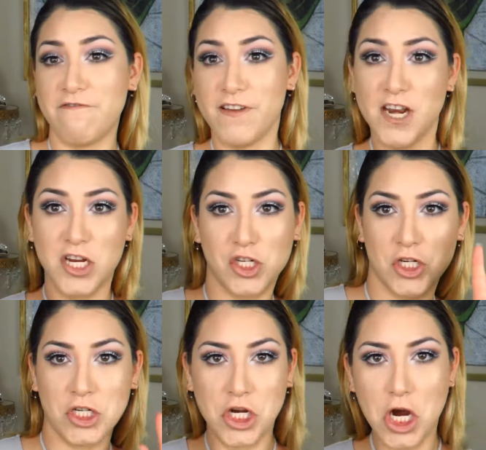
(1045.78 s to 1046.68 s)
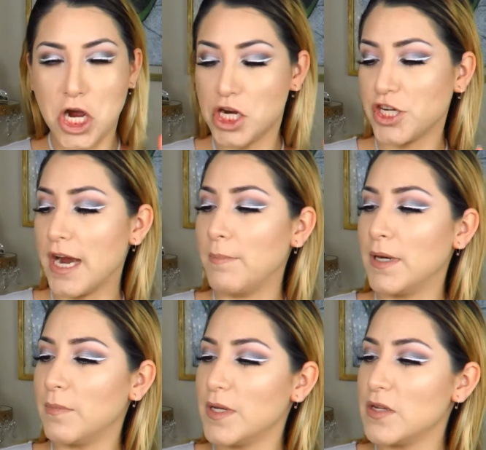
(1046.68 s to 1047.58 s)
Finishing touch, I'm
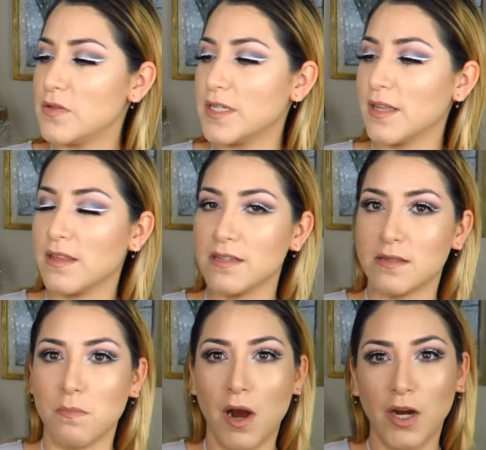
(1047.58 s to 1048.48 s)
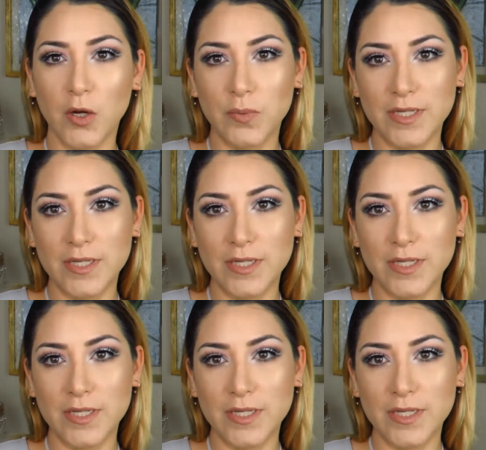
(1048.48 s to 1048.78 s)
going to be using this Mario